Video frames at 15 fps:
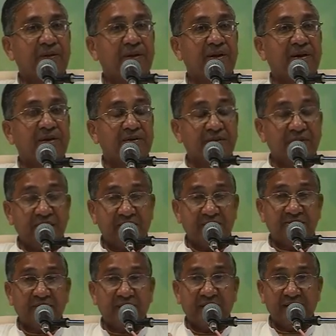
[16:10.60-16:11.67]
And that
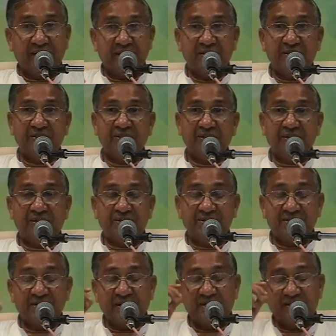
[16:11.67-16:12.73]
is why in Hindi it is
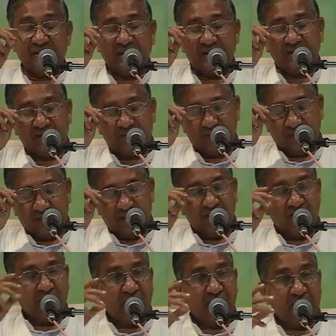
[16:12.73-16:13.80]
said that
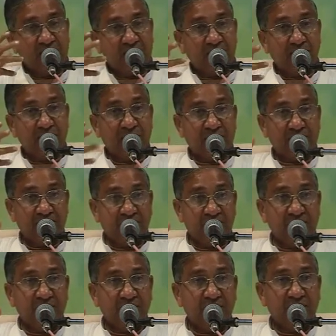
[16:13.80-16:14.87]

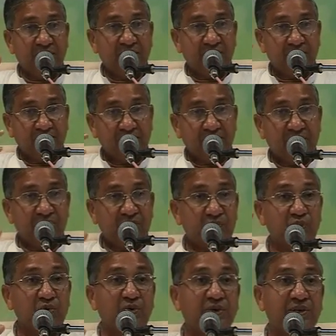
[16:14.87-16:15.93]
Antmate
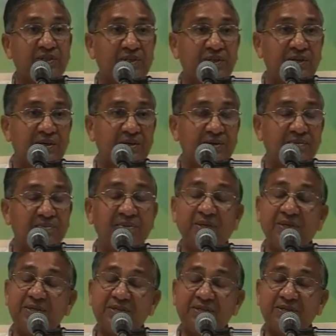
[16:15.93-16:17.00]
Sogate
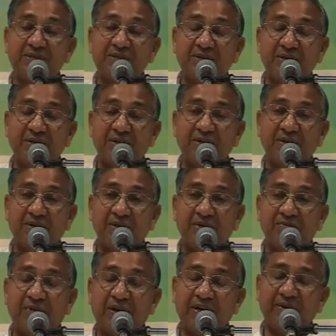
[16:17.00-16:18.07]
means
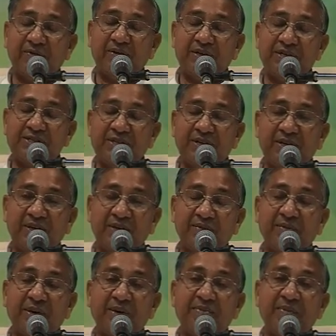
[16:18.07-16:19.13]
whatever is there
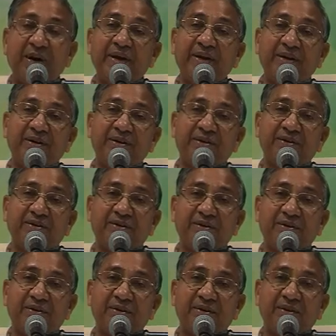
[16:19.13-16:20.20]
in my mind
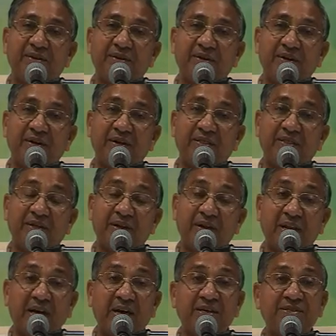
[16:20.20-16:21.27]
in the
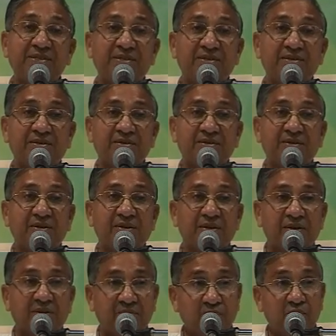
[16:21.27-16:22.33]
last
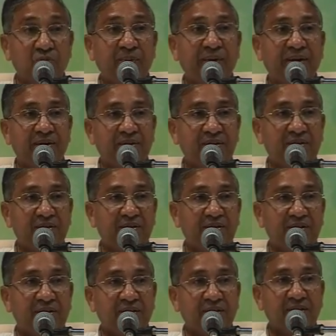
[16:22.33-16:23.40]
moment,
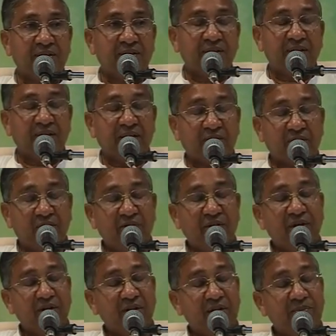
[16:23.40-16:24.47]

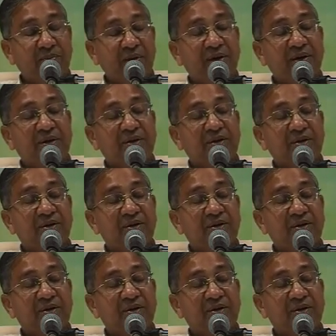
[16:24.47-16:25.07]
accordingly my